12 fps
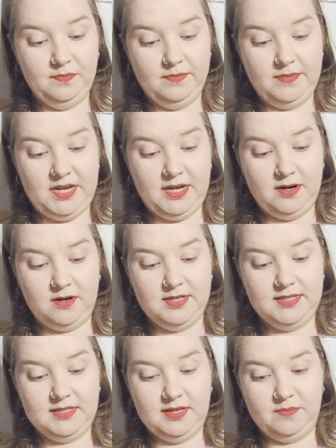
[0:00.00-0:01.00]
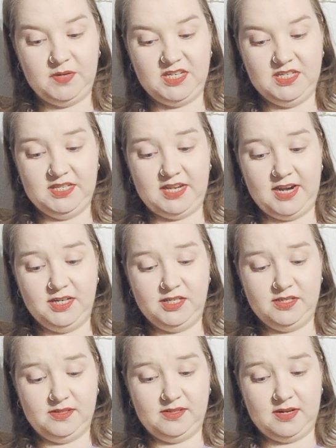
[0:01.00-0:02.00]
many yarns in my
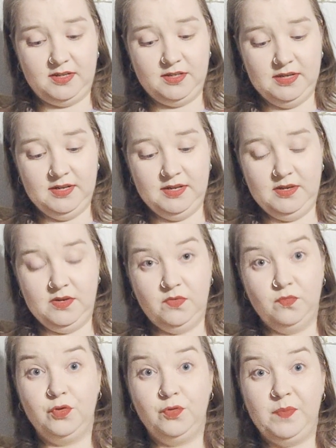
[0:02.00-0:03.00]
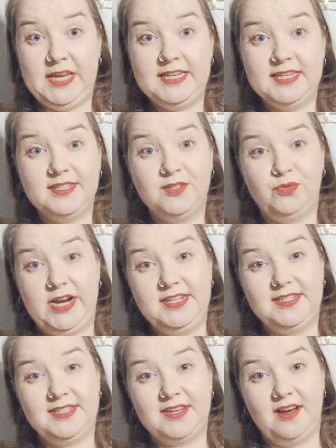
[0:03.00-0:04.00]
stash that would make
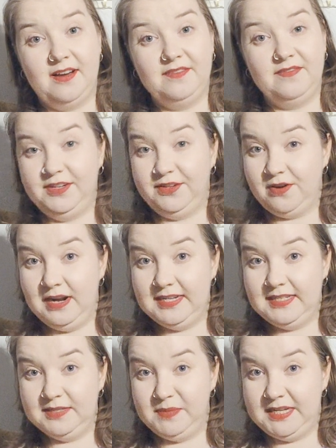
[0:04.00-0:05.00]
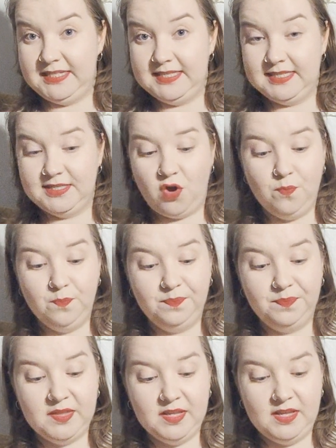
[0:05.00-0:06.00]
great fingerless mitts, so
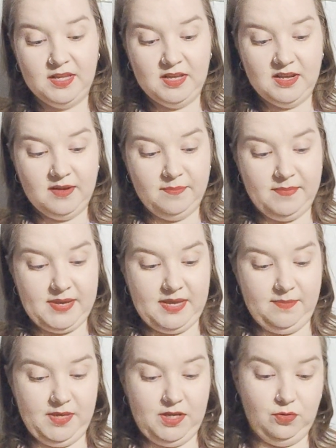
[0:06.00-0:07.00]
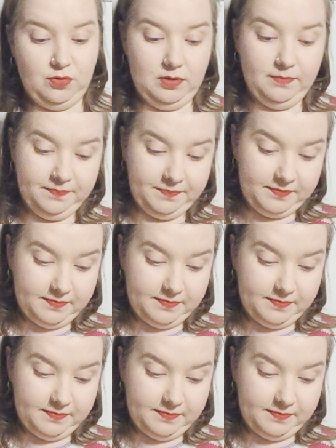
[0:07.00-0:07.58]
maybe you'll